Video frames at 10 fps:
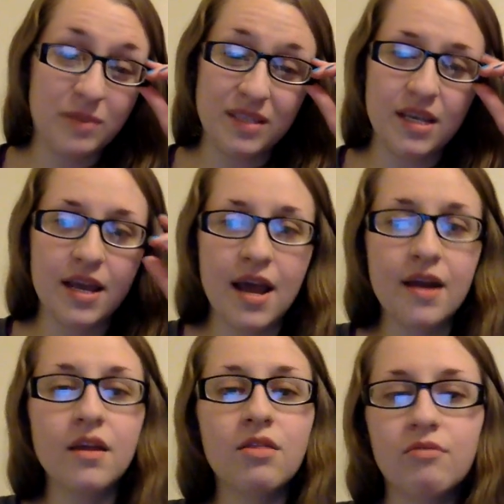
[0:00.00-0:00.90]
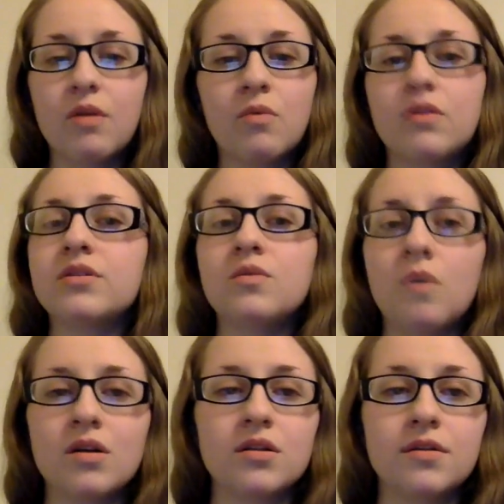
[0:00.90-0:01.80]
by saying any 3 words you
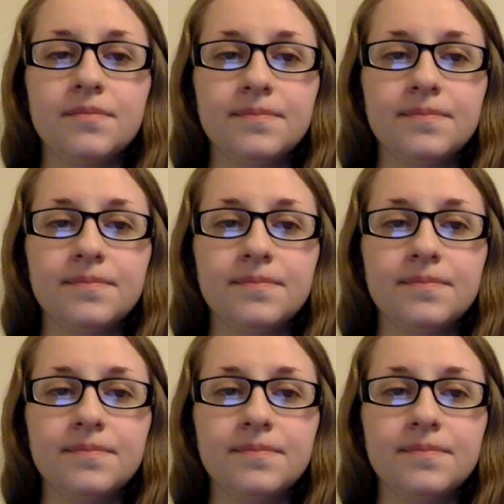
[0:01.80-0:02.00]
want.